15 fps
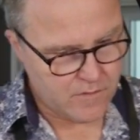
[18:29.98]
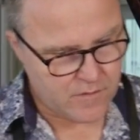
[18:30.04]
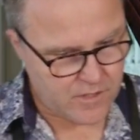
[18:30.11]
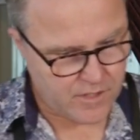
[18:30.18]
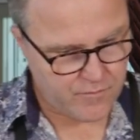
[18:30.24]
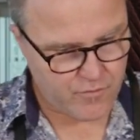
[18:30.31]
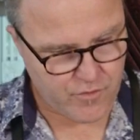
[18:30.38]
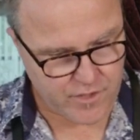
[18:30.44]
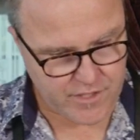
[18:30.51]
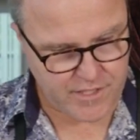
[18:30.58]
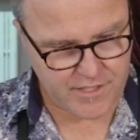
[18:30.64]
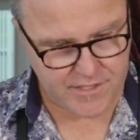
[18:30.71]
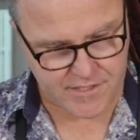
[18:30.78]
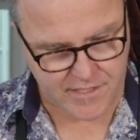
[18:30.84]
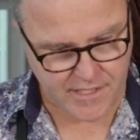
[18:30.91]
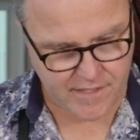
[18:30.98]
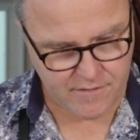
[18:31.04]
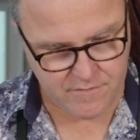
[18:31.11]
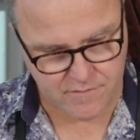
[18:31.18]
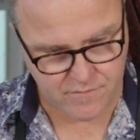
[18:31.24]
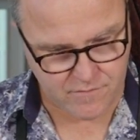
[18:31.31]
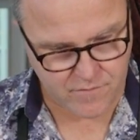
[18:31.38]
And keep working it
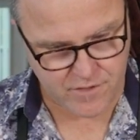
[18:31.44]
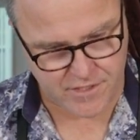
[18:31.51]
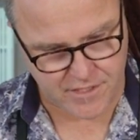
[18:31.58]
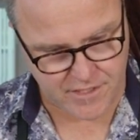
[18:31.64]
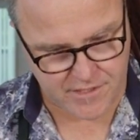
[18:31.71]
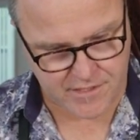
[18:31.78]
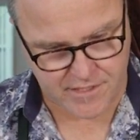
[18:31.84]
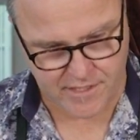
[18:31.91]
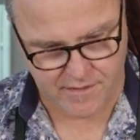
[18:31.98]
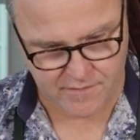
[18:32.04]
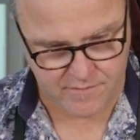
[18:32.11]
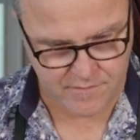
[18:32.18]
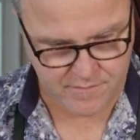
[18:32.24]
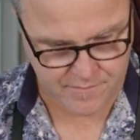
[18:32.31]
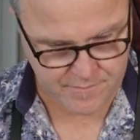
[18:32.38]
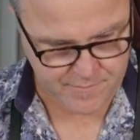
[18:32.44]
down, working it down.